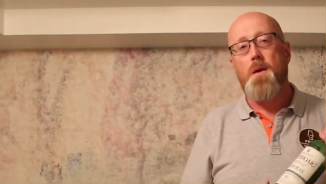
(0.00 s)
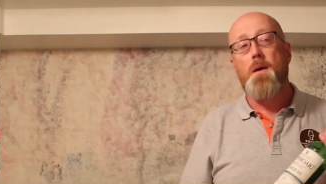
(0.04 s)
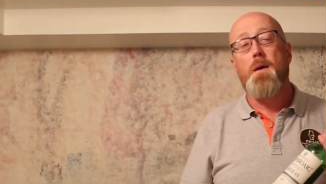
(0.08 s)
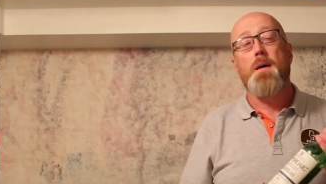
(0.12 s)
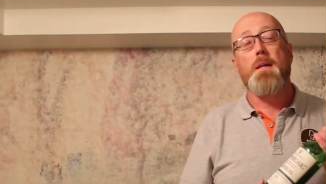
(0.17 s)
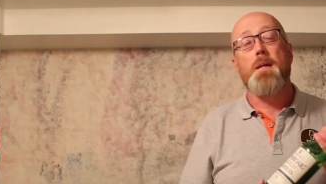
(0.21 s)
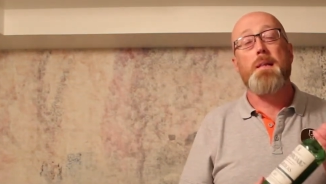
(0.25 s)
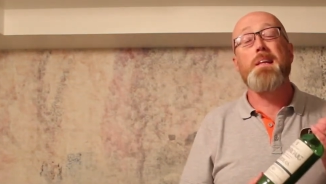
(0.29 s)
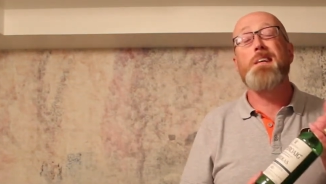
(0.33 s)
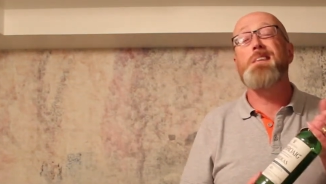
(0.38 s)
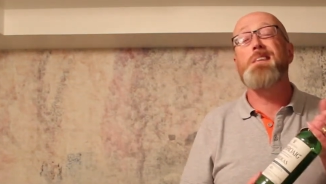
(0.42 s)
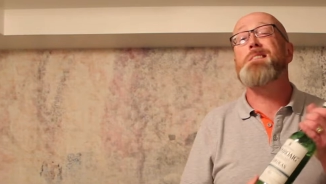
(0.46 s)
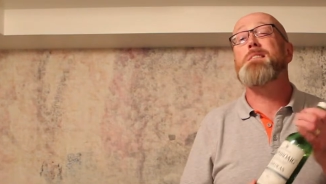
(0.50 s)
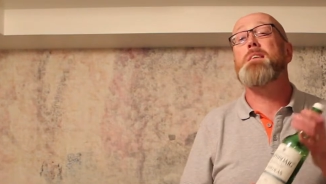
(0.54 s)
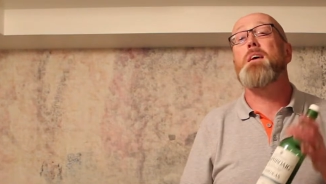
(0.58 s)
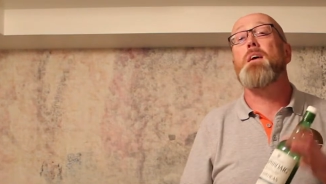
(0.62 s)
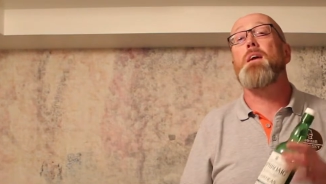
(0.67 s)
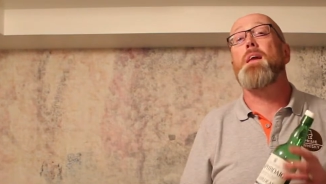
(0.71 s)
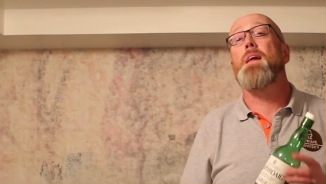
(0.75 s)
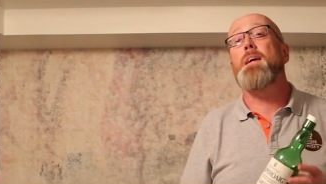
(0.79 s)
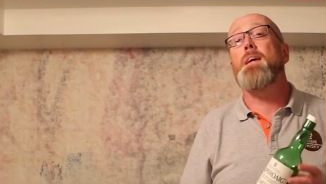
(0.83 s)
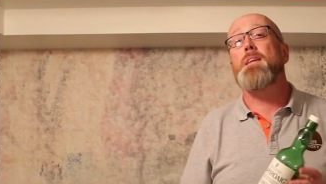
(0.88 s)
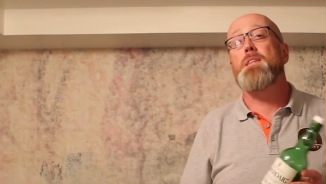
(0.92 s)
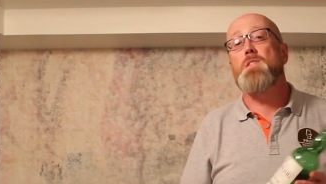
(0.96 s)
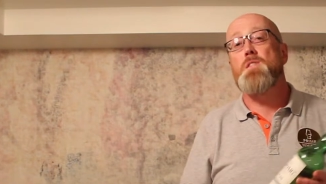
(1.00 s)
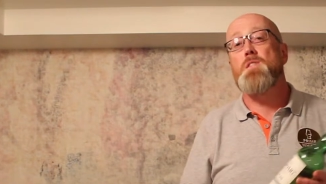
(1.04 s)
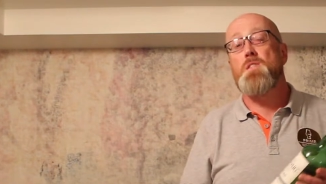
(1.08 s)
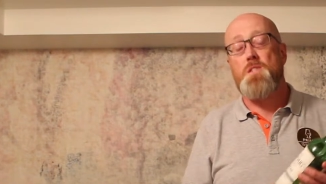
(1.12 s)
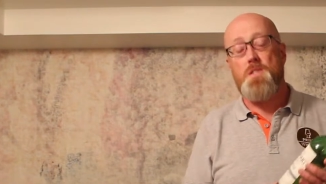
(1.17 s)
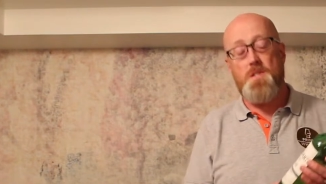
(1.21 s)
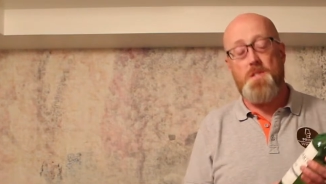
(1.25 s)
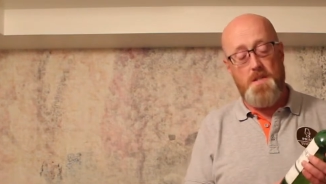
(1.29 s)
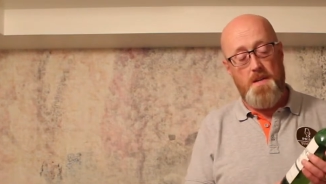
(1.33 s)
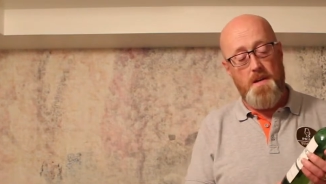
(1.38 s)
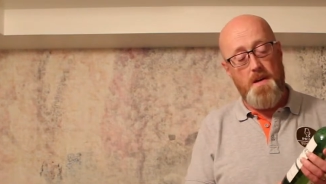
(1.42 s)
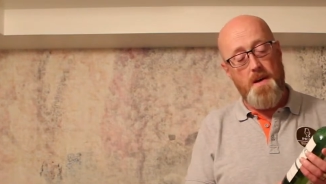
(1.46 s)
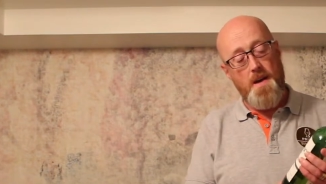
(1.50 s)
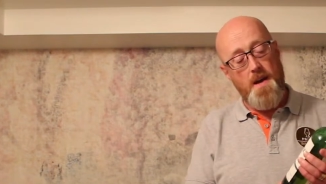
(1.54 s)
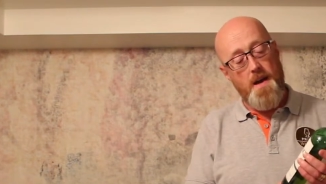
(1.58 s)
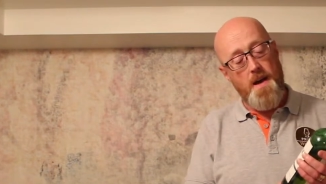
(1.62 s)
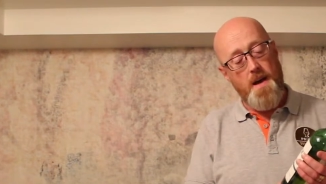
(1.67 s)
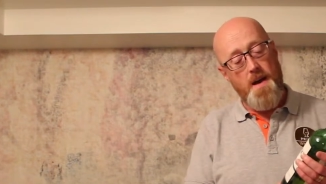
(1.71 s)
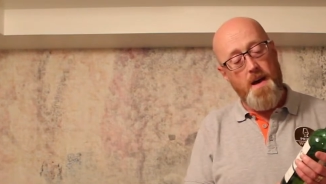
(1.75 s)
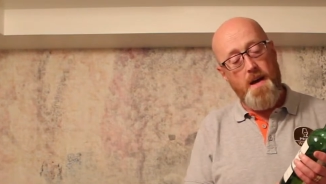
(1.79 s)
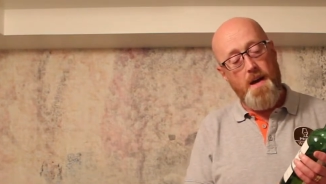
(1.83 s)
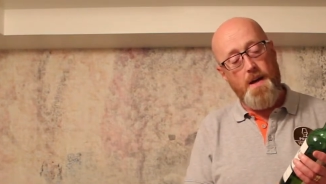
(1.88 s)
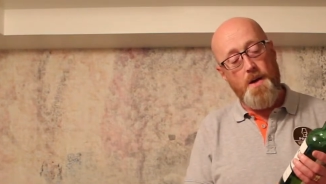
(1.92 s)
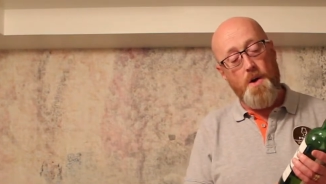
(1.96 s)
at least their latest
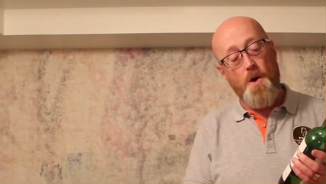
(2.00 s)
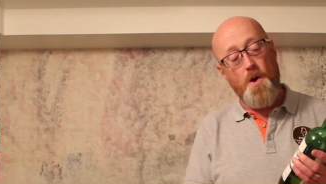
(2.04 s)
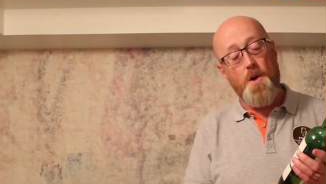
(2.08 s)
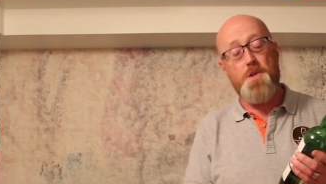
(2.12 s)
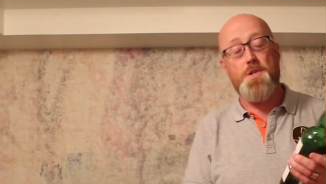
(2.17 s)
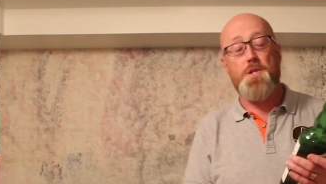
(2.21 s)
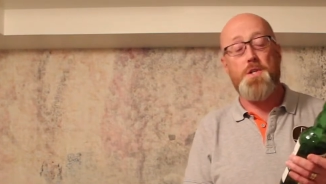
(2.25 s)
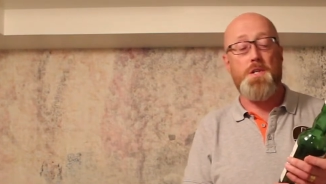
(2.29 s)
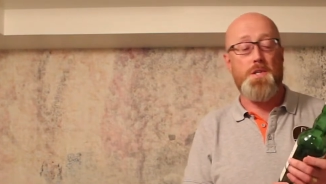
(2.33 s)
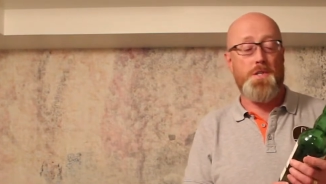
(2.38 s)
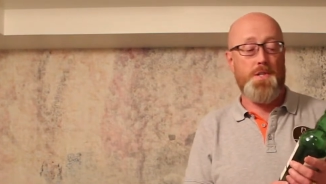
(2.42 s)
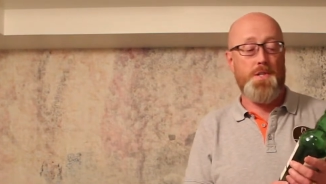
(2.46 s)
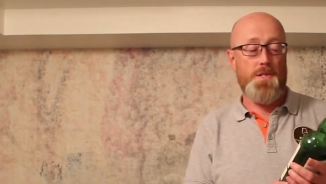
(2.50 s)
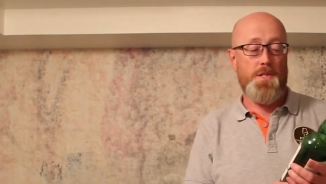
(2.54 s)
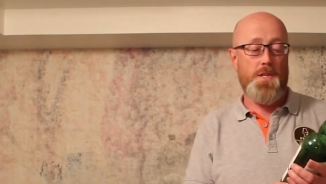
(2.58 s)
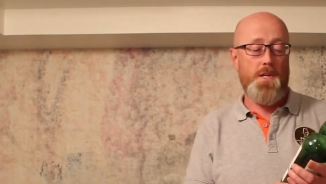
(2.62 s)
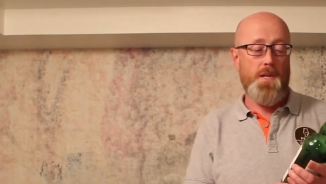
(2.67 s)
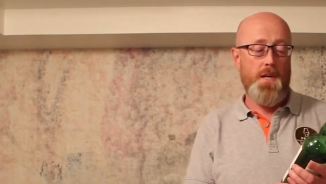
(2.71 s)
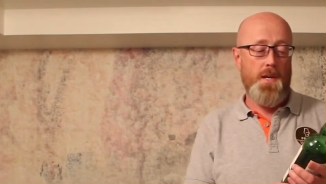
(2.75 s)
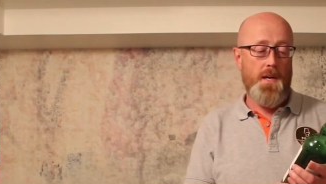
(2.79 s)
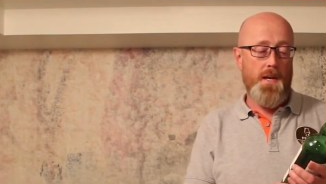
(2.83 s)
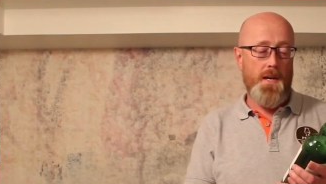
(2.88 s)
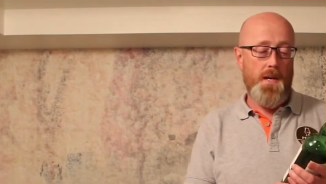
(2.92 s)
cartridges.